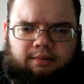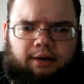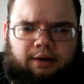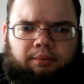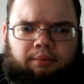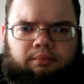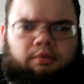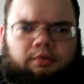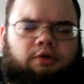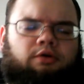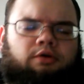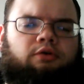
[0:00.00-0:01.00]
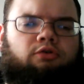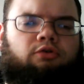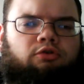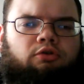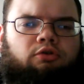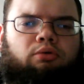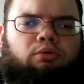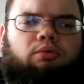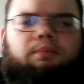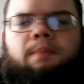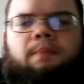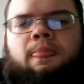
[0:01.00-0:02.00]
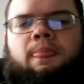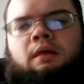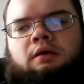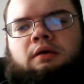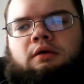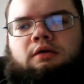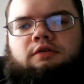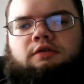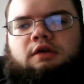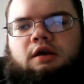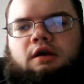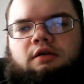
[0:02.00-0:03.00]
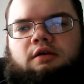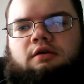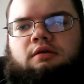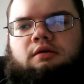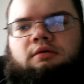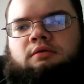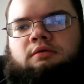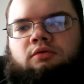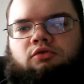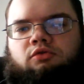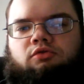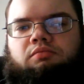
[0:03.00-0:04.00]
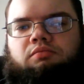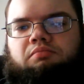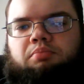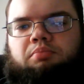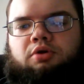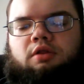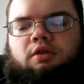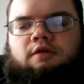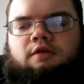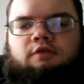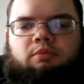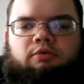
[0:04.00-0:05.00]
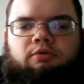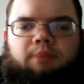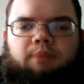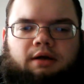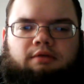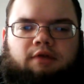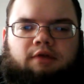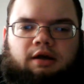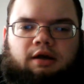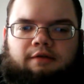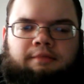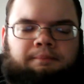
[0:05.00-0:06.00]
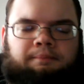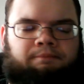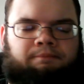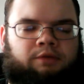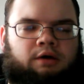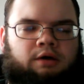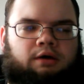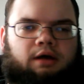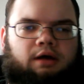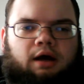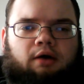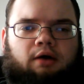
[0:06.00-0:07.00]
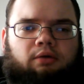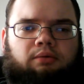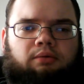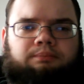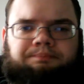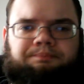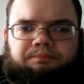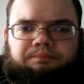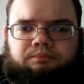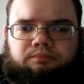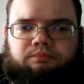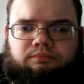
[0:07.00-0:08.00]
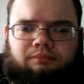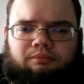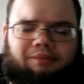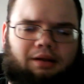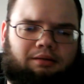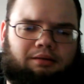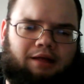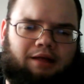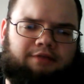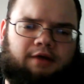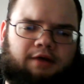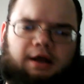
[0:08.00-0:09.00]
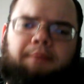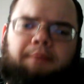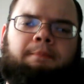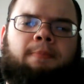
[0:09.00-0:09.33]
about. So, to kind of put things into perspective, I guess. Now, last Friday,